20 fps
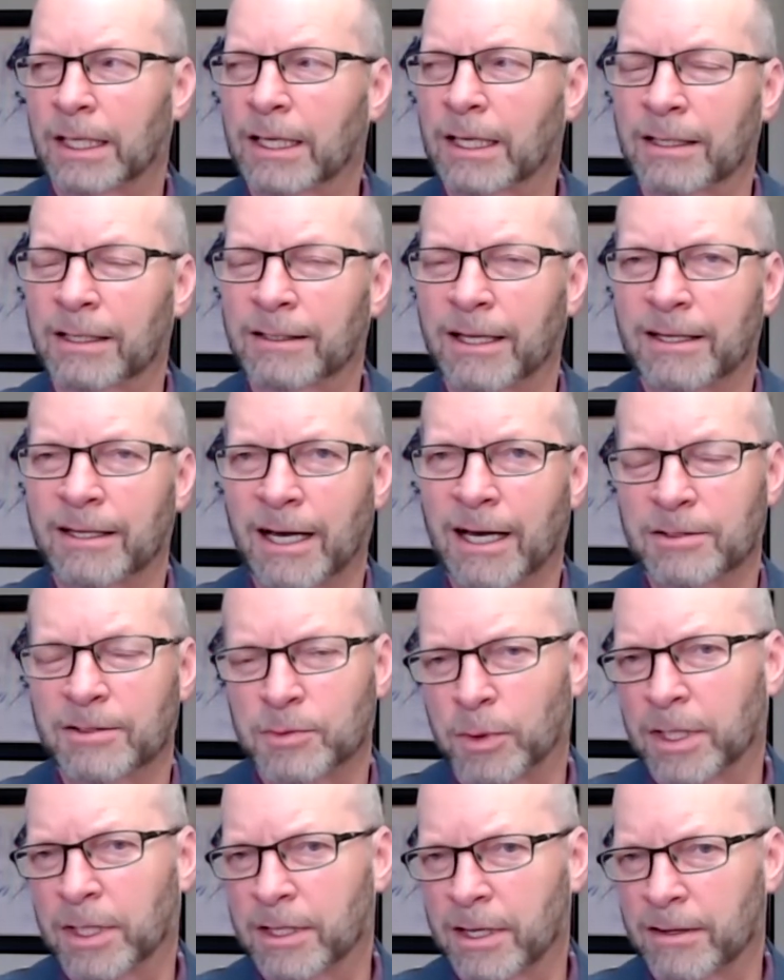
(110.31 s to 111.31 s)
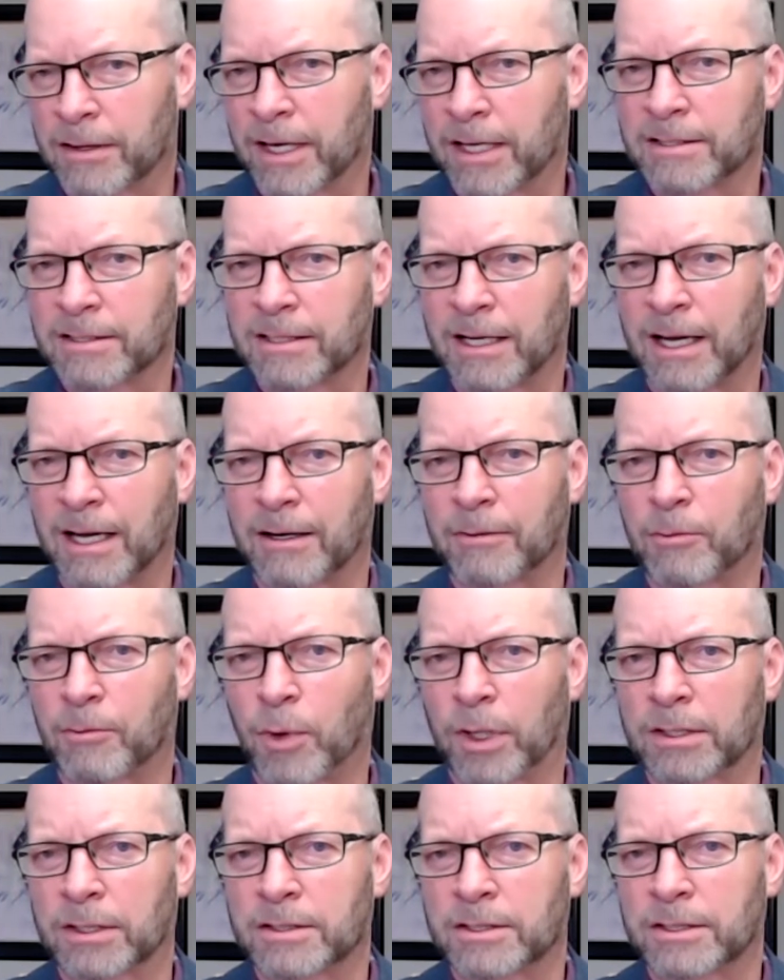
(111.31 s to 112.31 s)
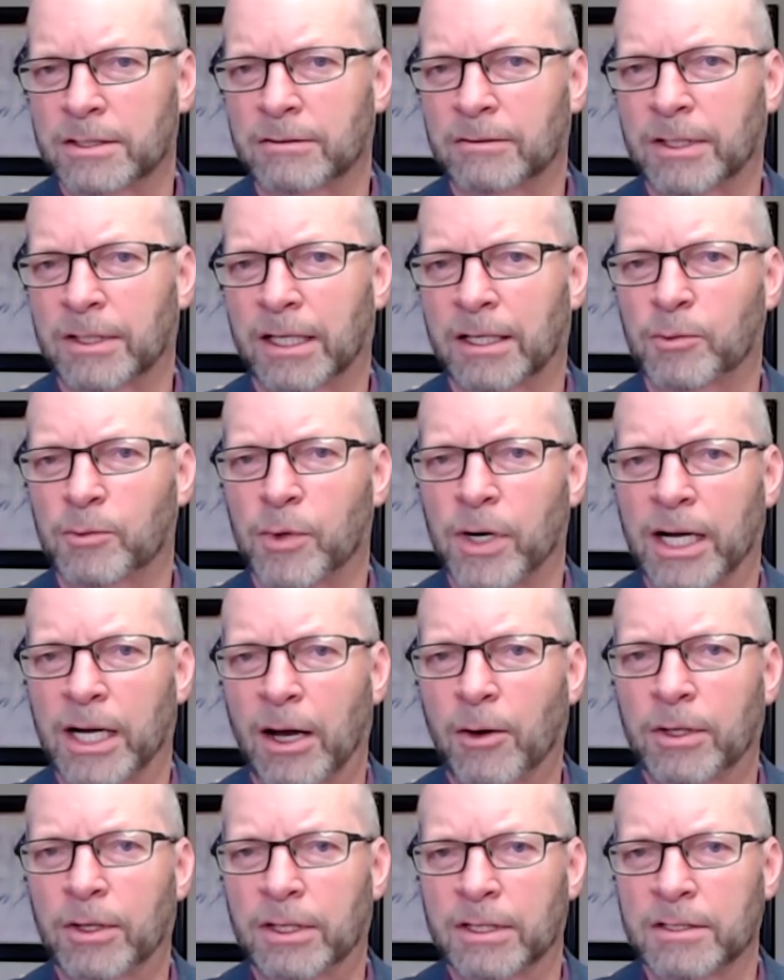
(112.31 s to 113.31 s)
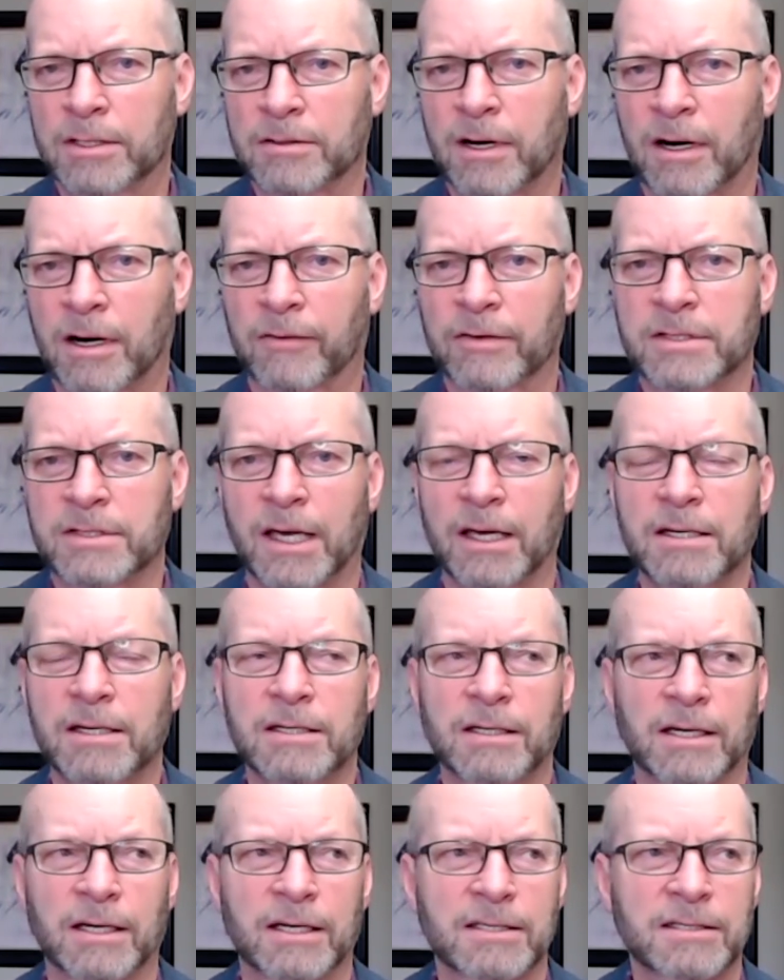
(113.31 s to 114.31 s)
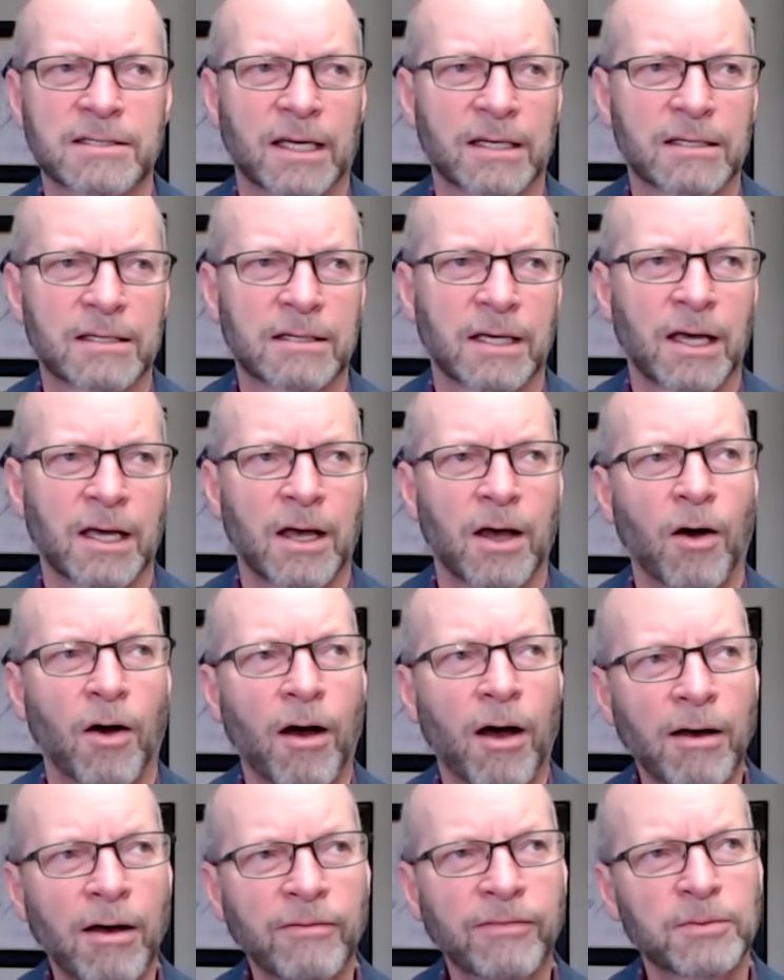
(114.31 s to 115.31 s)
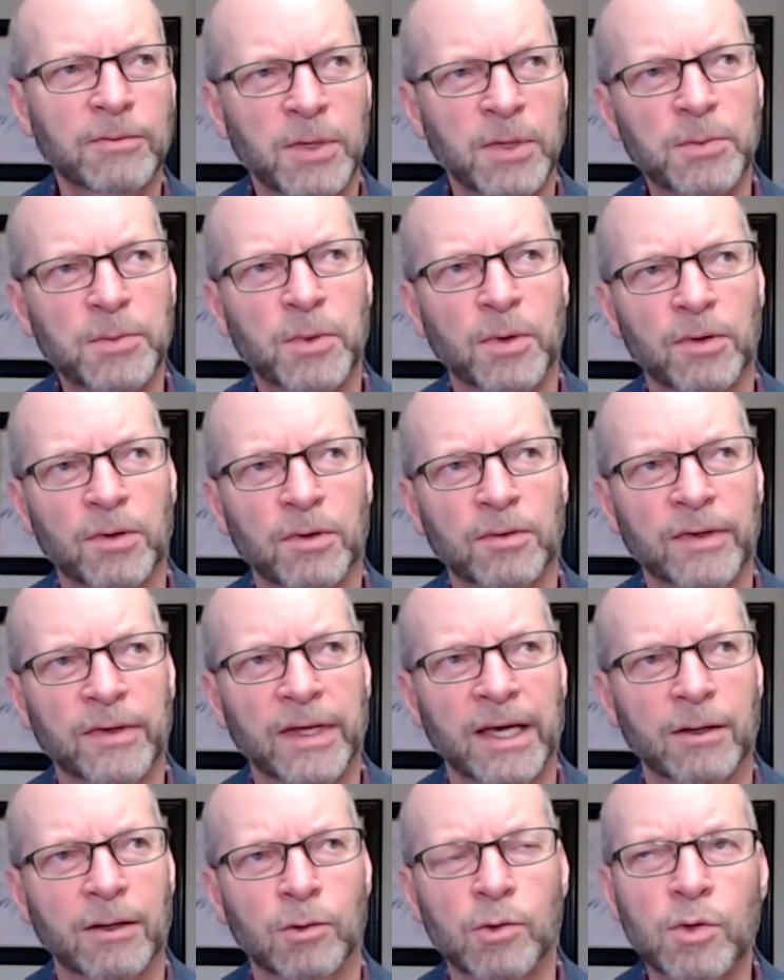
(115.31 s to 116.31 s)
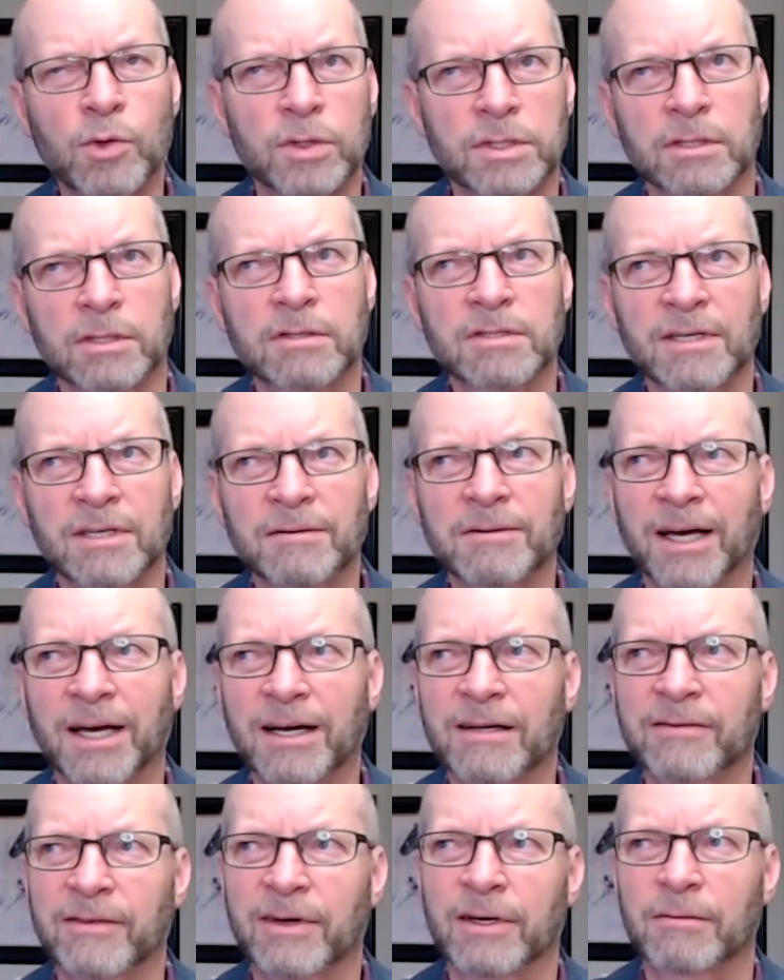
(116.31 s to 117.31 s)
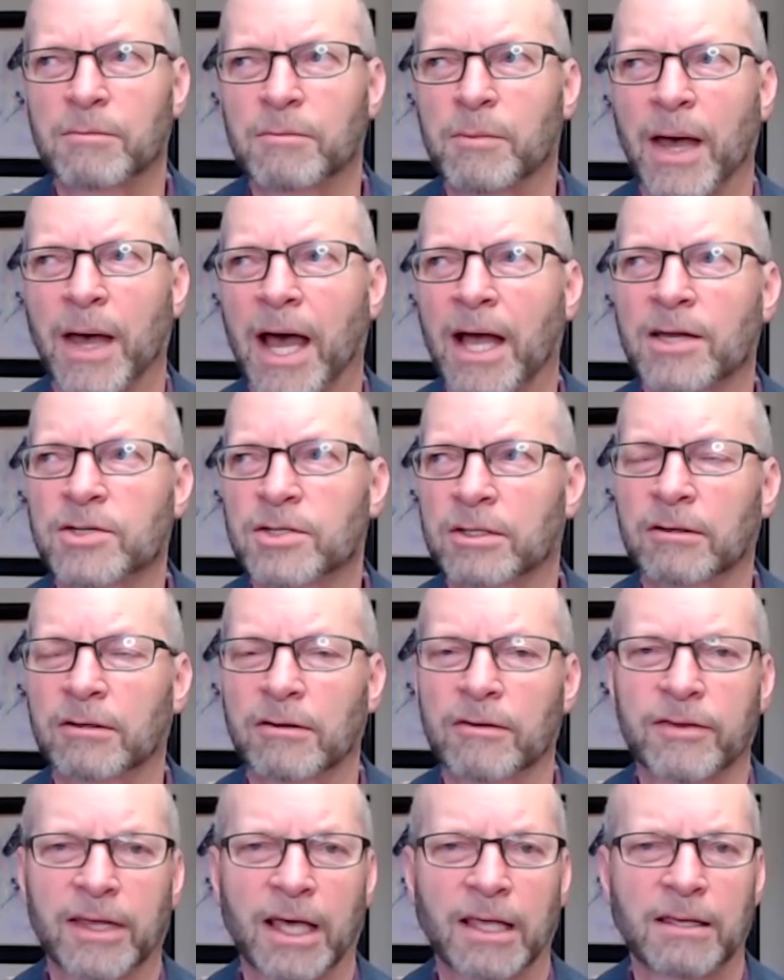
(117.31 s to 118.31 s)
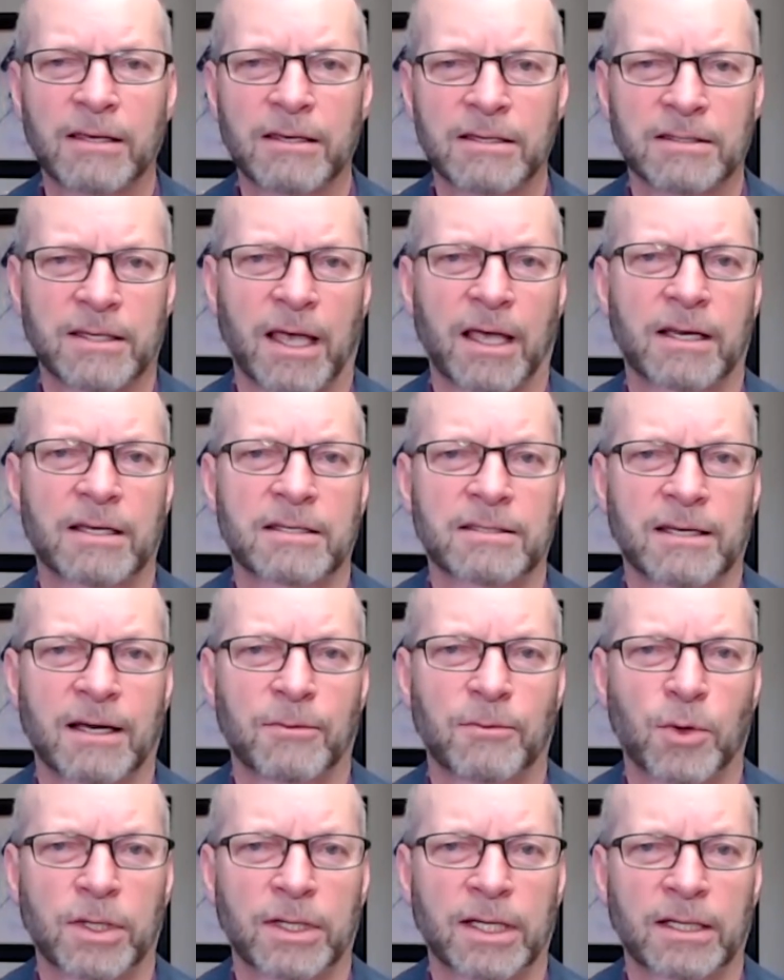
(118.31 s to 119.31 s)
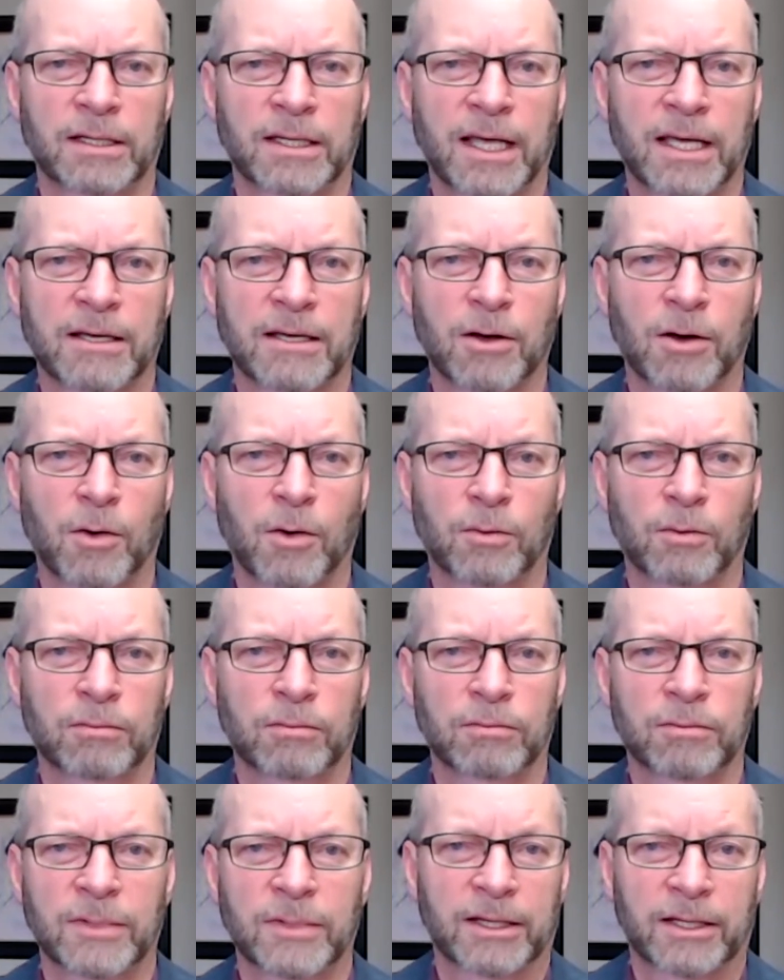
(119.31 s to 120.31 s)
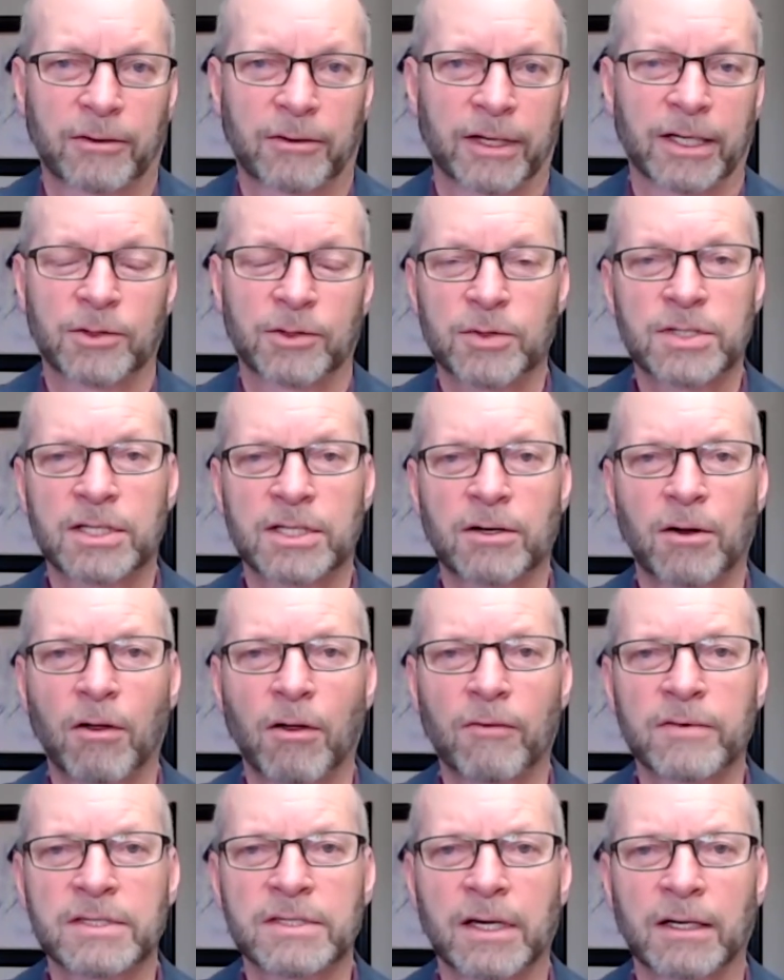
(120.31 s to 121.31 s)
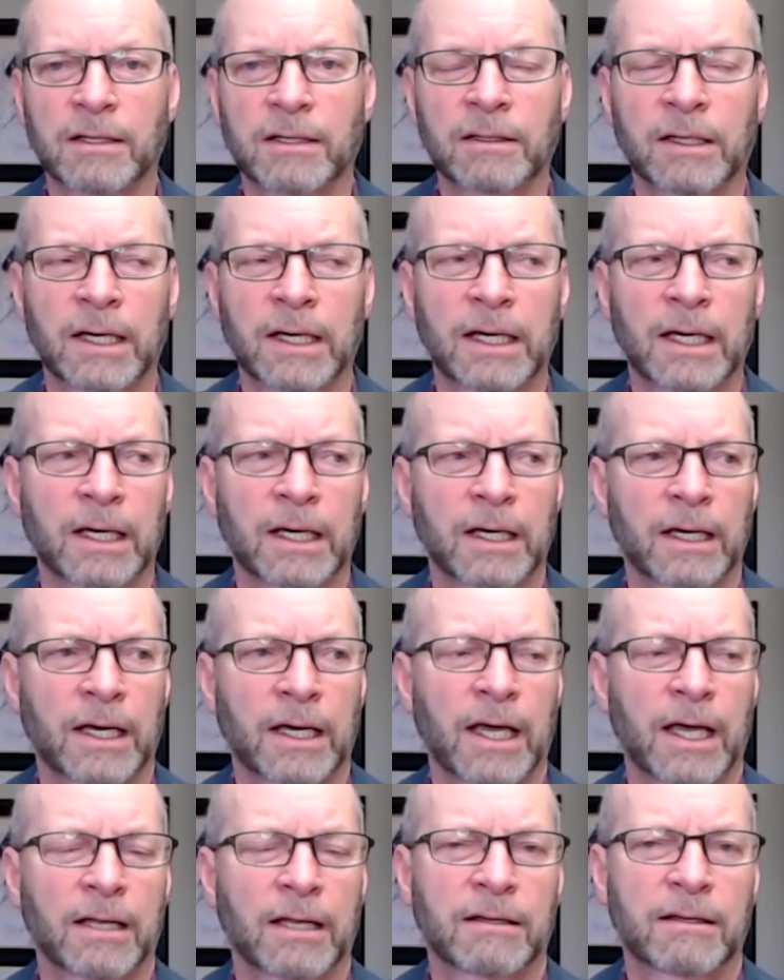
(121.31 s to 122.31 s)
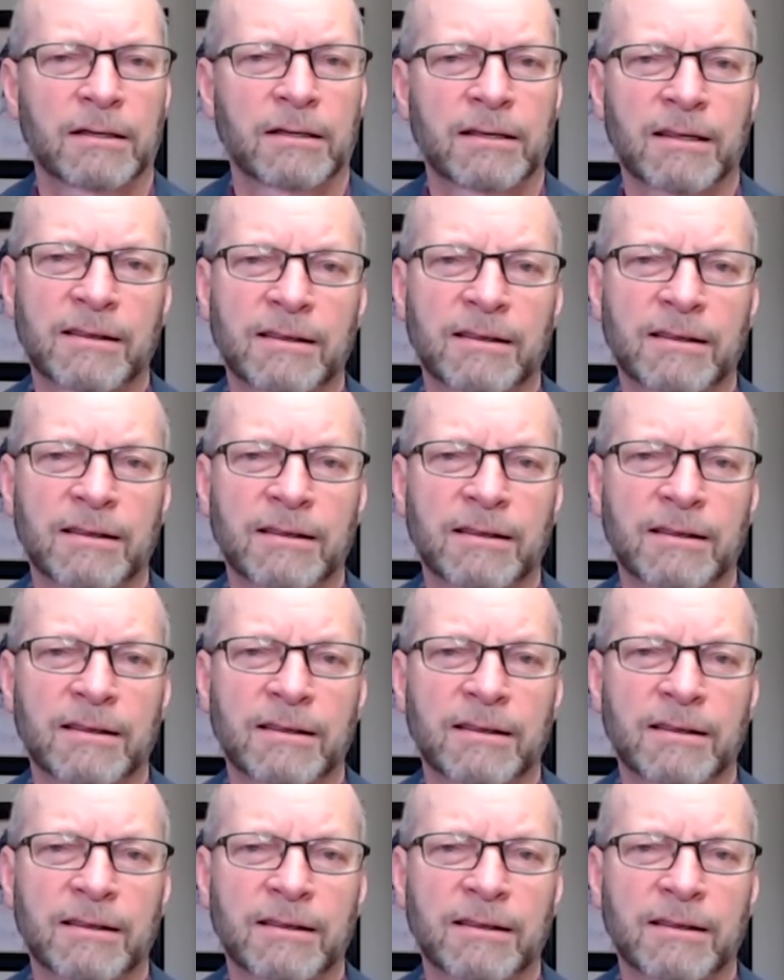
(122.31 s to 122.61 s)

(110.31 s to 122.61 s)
And that's one of the things that I wanted to kind of bring out in this conversation, is that often people think, "Ooh, is there some kind of a magical thing you say to someone that they're interested all of a sudden?" And the